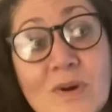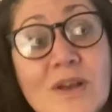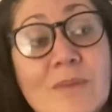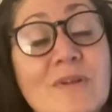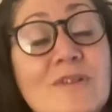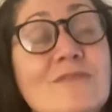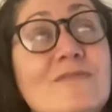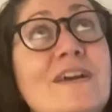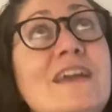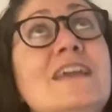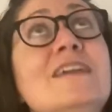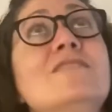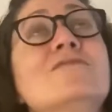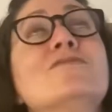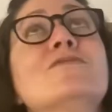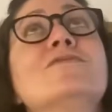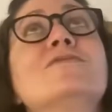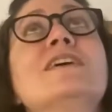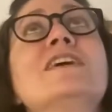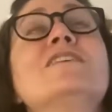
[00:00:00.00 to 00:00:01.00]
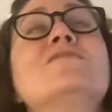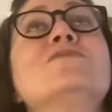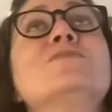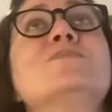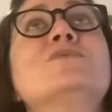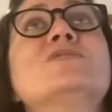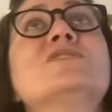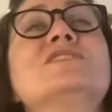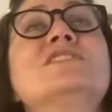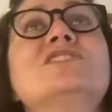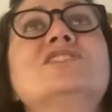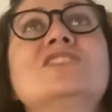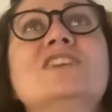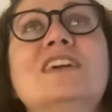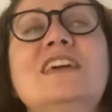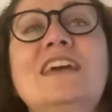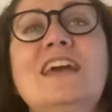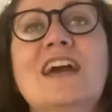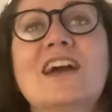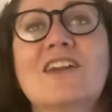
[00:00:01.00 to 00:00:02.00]
of my favourite favourite books this
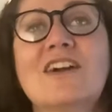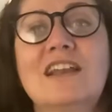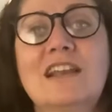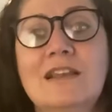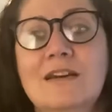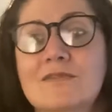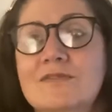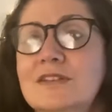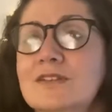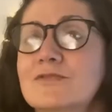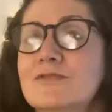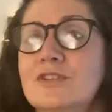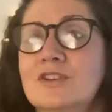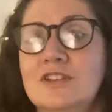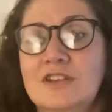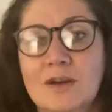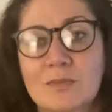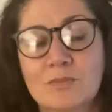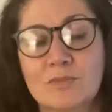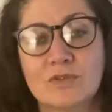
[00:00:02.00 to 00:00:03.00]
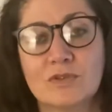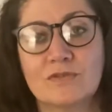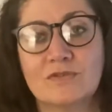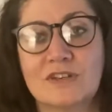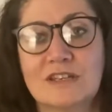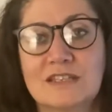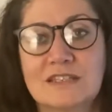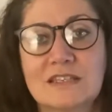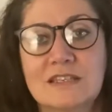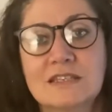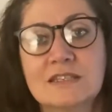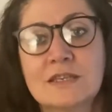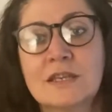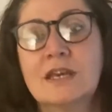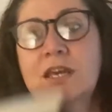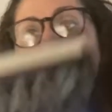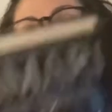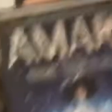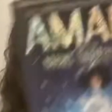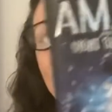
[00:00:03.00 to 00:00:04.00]
year and I loved it for a number of reasons
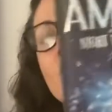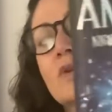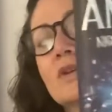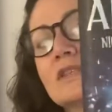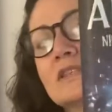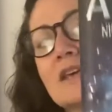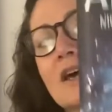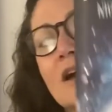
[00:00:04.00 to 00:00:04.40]
was